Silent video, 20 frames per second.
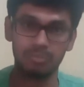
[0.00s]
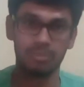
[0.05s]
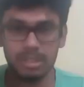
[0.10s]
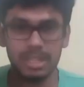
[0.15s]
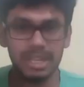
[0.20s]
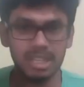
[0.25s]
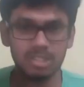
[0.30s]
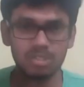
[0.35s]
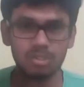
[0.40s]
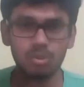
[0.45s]

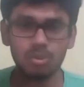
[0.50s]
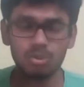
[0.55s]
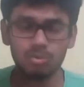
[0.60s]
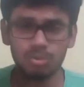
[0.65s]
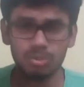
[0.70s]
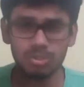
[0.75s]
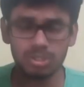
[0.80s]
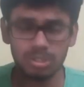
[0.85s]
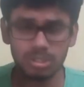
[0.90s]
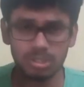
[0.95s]
There is
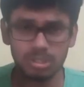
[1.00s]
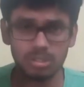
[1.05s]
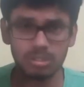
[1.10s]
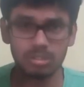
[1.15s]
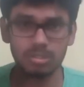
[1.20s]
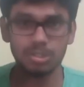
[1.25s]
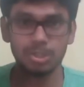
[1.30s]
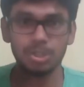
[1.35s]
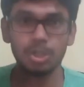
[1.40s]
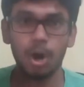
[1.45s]
no
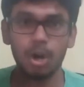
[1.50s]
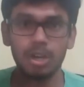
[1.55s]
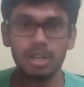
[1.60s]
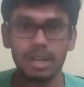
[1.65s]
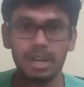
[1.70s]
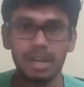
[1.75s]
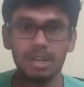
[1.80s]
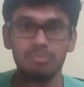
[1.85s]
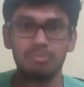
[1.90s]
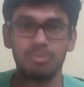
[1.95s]

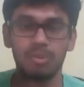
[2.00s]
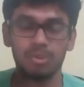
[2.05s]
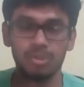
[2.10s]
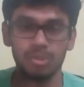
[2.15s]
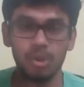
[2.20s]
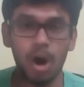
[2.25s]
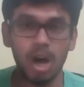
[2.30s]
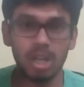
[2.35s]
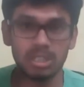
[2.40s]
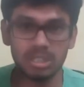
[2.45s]
shortcut for
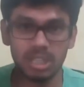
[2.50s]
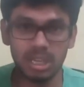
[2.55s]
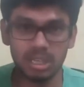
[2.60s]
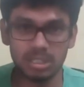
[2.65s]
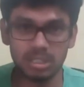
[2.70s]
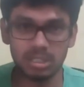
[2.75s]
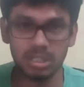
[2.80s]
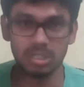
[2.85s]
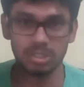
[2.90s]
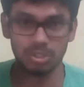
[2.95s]
your
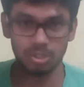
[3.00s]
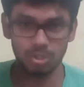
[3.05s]
success.